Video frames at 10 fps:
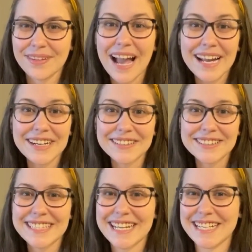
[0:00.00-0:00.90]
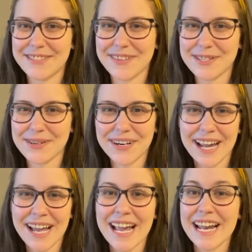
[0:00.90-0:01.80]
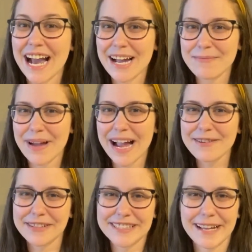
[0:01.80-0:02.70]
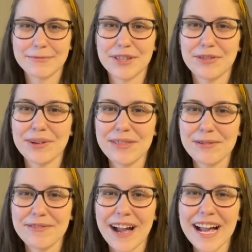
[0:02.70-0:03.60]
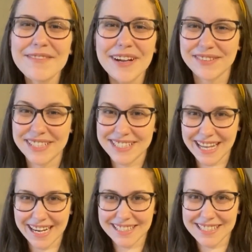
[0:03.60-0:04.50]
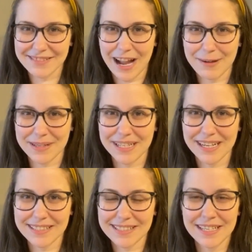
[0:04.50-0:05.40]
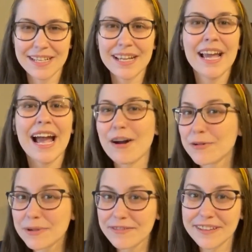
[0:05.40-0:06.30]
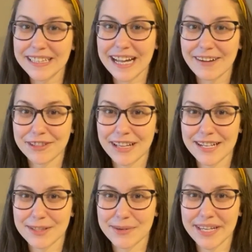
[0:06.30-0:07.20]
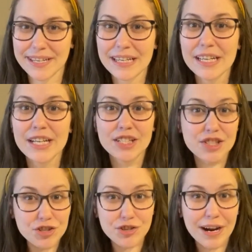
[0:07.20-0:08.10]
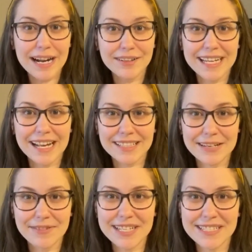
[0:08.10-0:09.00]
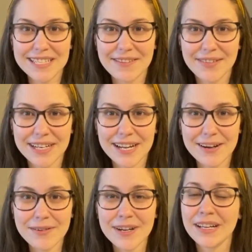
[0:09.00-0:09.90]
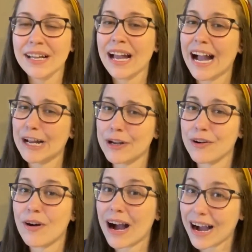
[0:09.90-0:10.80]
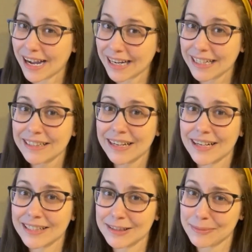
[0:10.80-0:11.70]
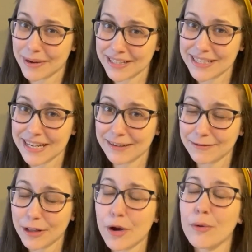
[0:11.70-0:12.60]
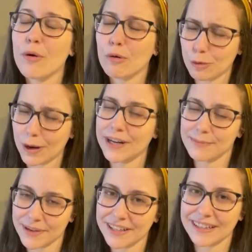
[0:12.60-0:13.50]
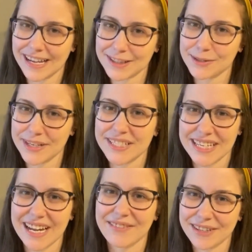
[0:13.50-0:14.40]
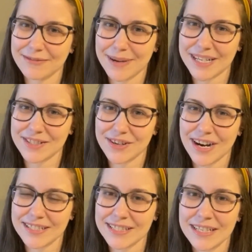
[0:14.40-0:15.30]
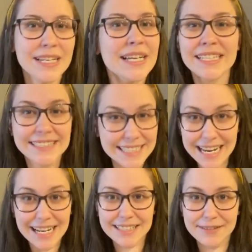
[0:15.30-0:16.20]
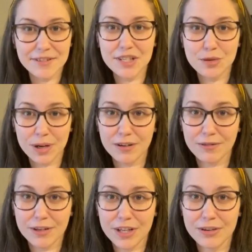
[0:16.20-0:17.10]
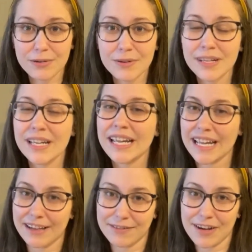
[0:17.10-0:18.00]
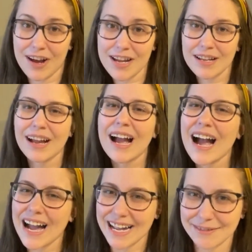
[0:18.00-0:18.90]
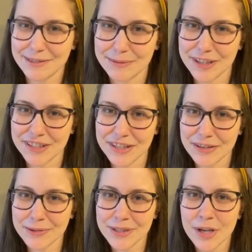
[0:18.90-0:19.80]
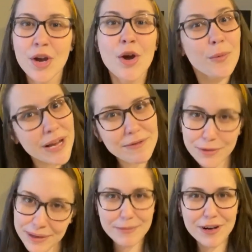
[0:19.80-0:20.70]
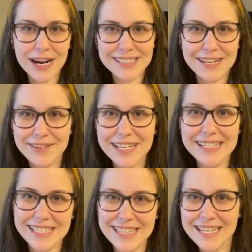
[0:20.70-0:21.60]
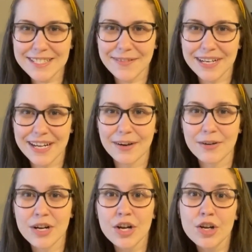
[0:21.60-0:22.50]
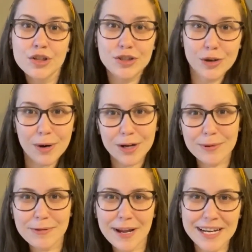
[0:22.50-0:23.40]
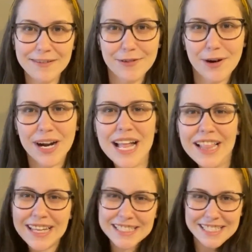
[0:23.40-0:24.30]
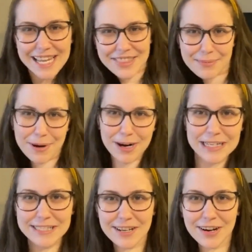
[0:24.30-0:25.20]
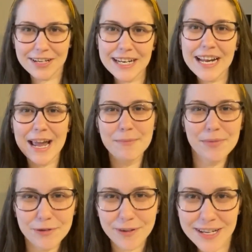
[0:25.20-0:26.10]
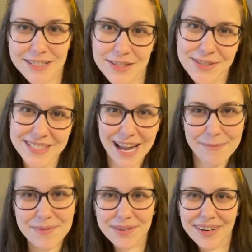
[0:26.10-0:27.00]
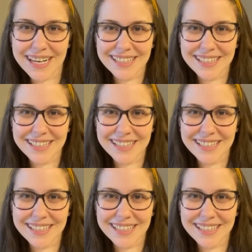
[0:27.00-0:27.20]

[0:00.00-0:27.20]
Hi girls, it's Victoria and I'm back with steps three through five of the Science of Happiness. How are we feeling after last week? Did you try out the activities in the video? I know I got into my state of flow quite a bit last week to get rid of my stress. Did the activities work for you? If not, I have some good news. We have three more activities in this video. So what are we waiting for? Let's get the party started and move on to step three.